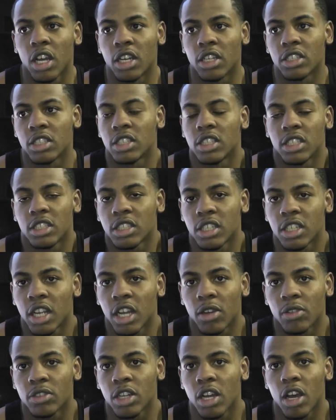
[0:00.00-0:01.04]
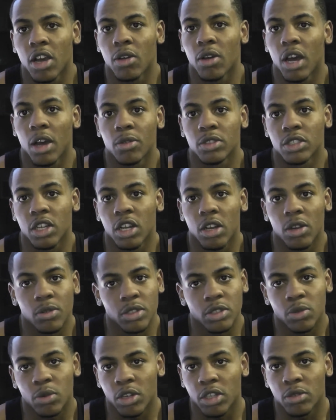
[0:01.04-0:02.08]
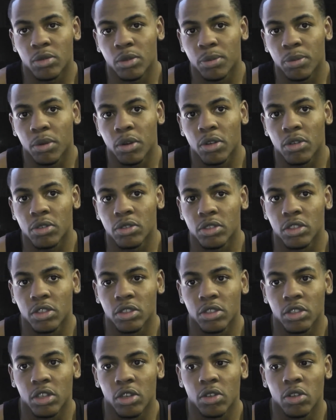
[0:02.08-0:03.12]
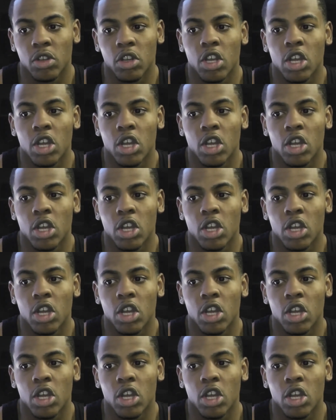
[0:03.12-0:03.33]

16, I was always working with pros. So, you know,